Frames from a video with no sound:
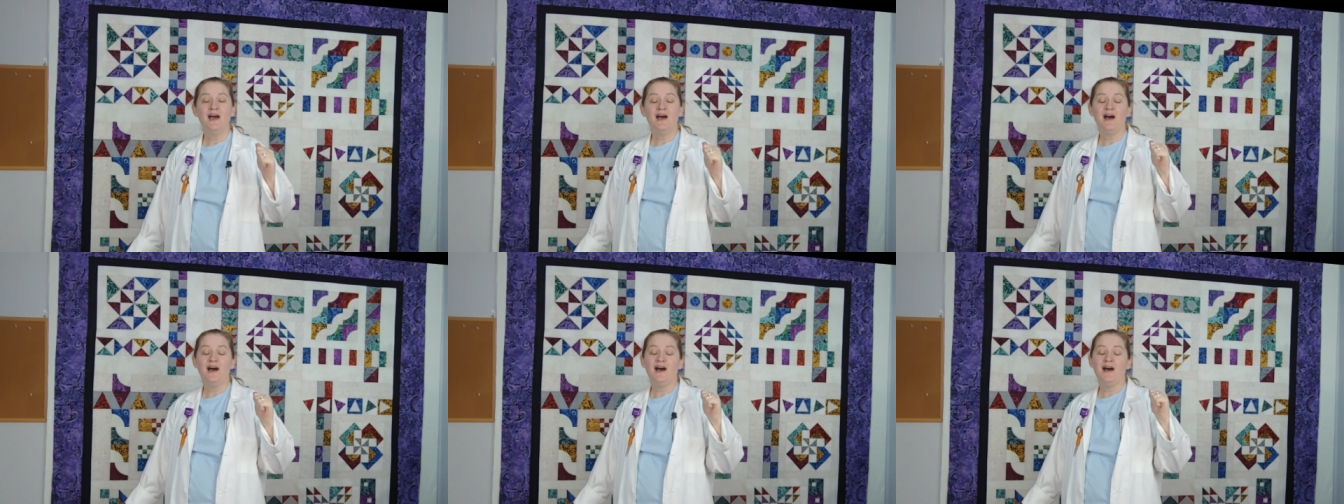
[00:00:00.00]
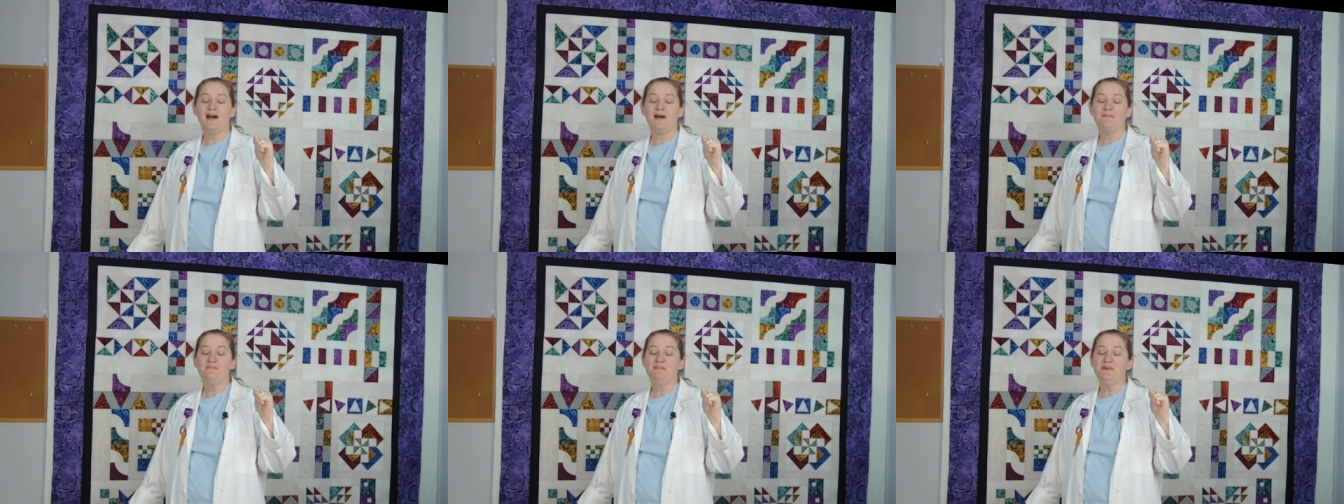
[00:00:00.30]

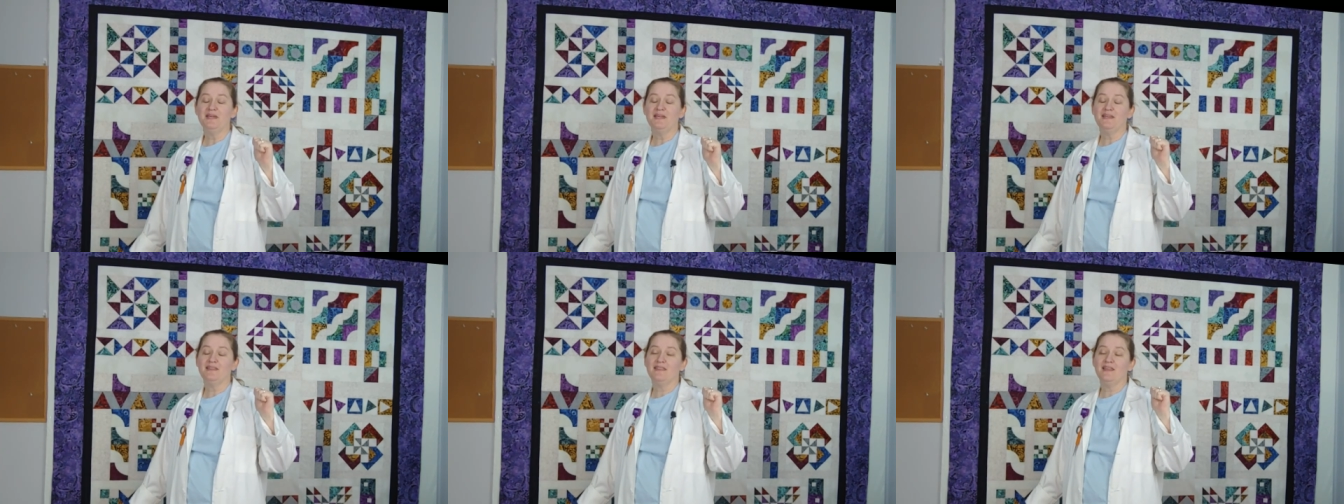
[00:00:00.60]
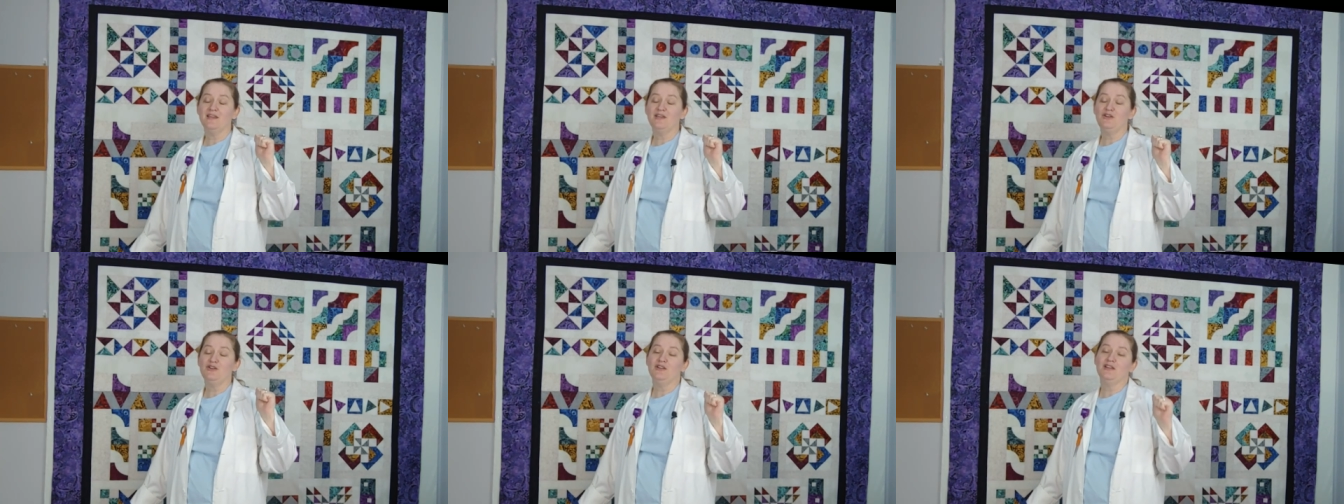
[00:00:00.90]
Uh, big
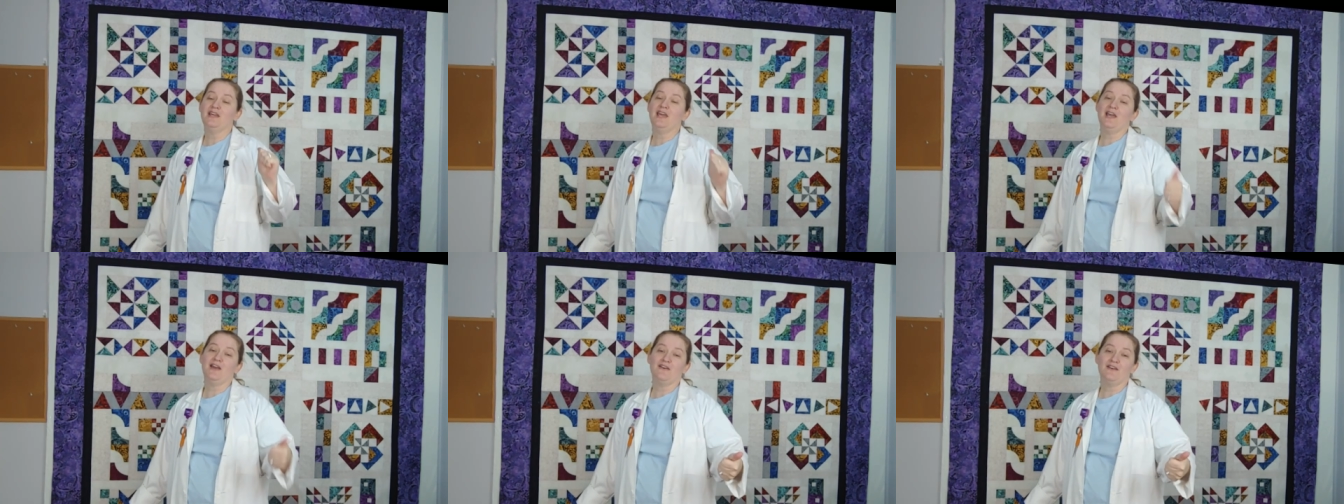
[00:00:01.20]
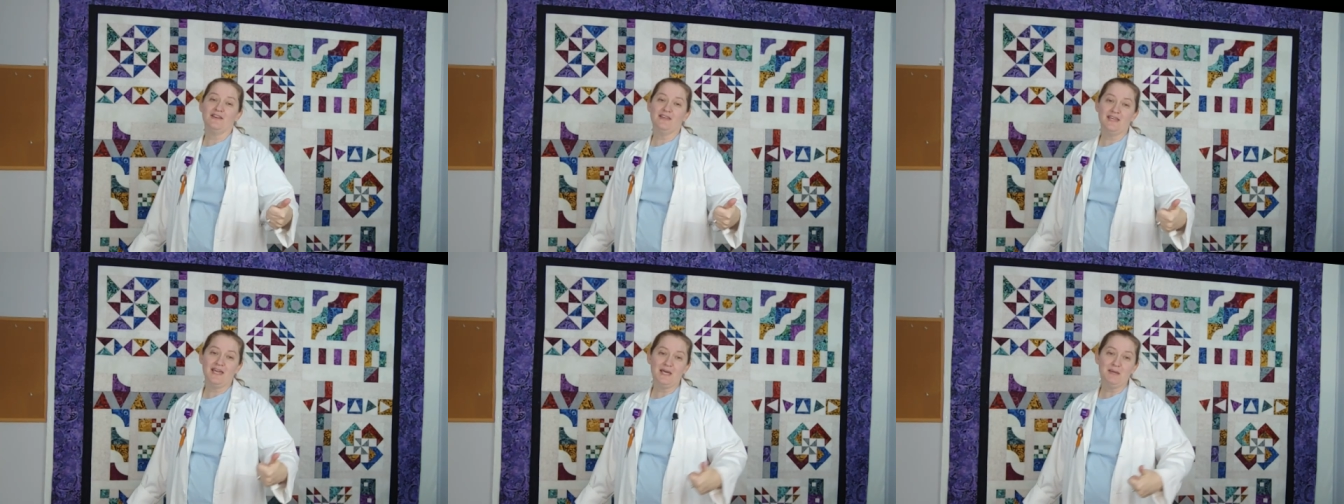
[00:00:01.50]
thank you to
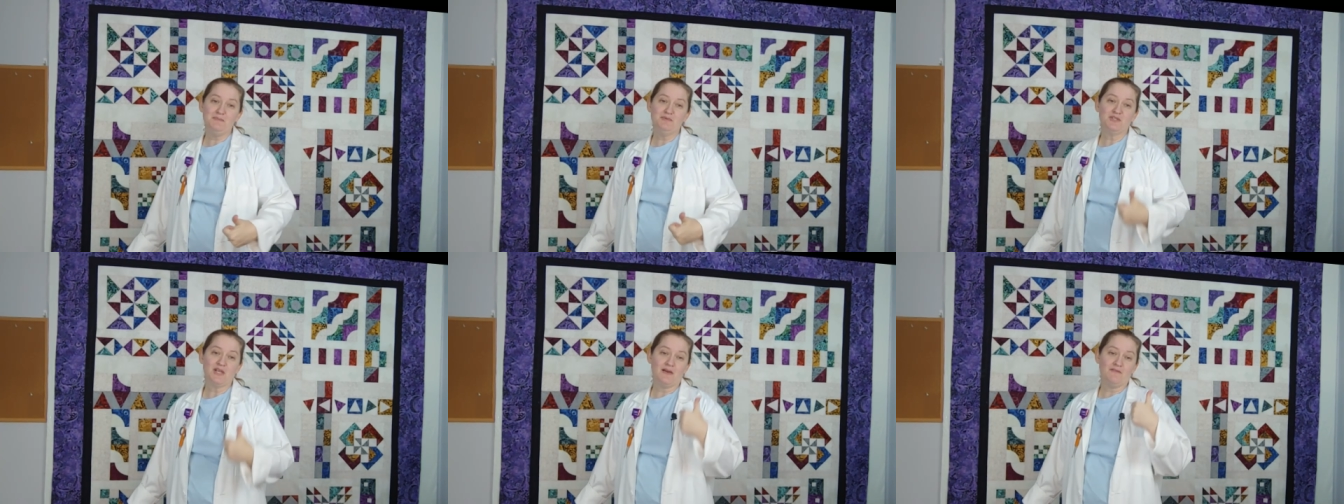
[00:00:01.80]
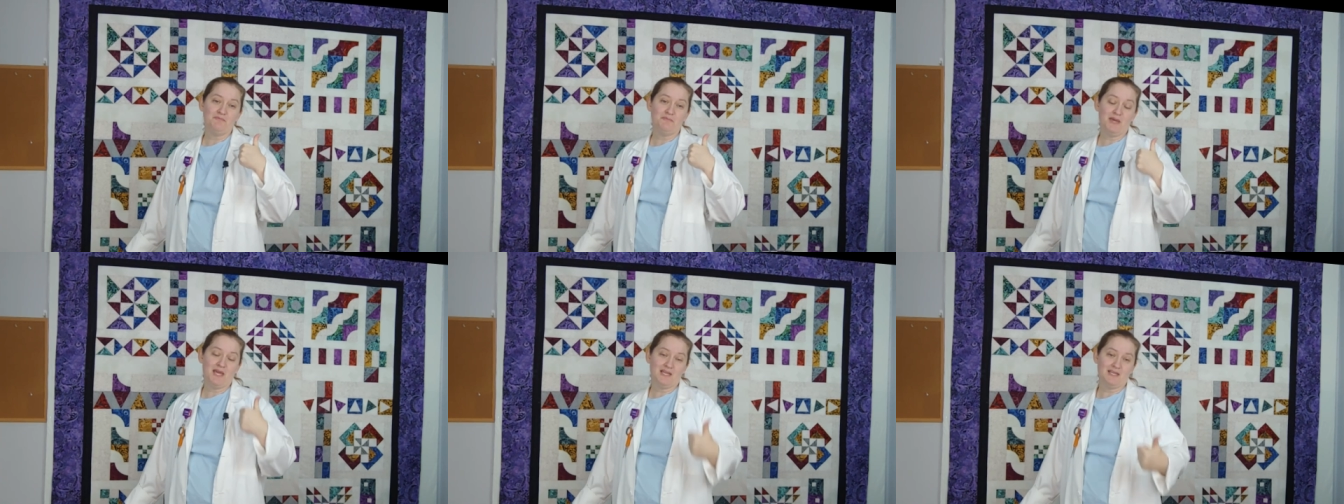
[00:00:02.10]
Karen Gibbs
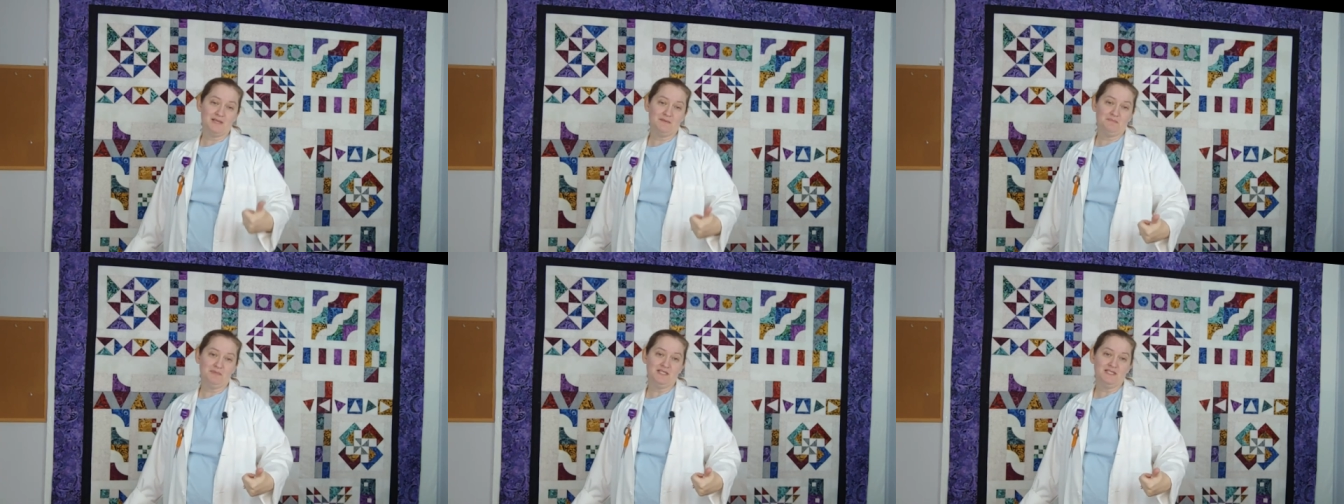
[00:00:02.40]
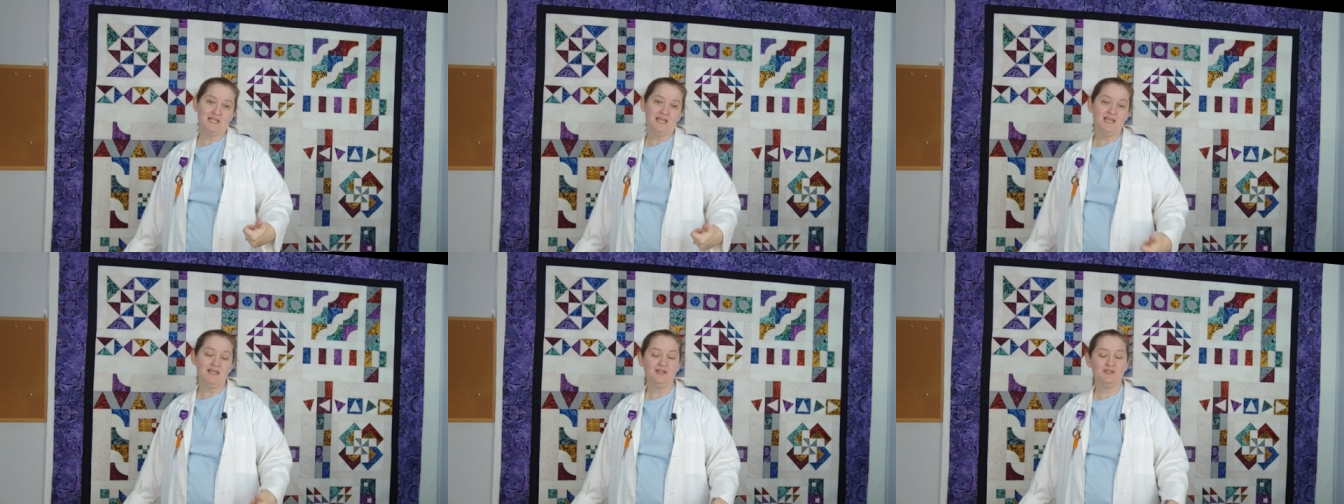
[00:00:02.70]
at Banyan
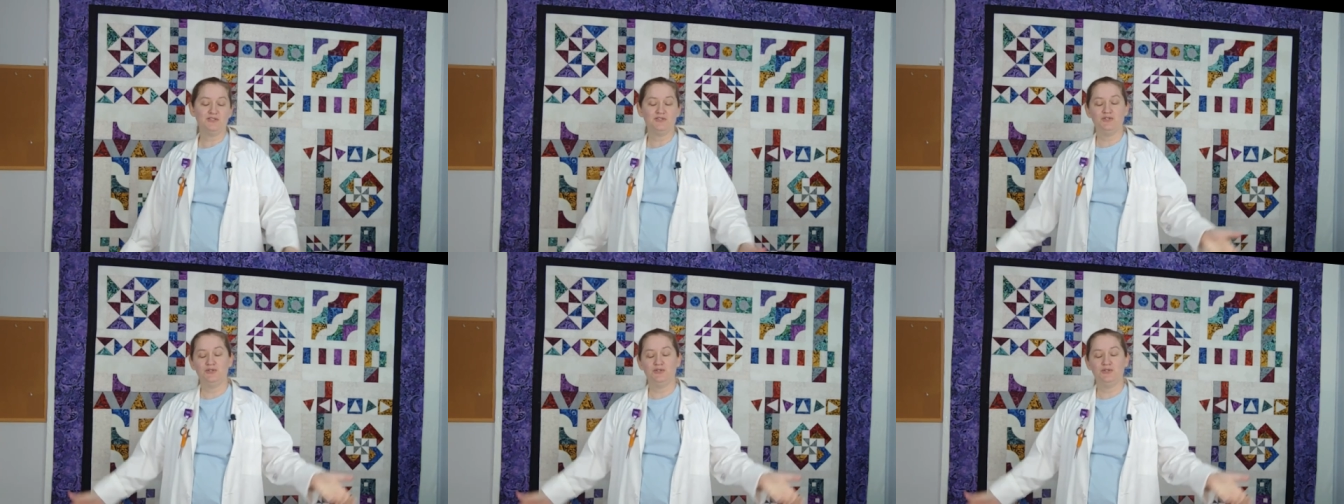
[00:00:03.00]
Batiks,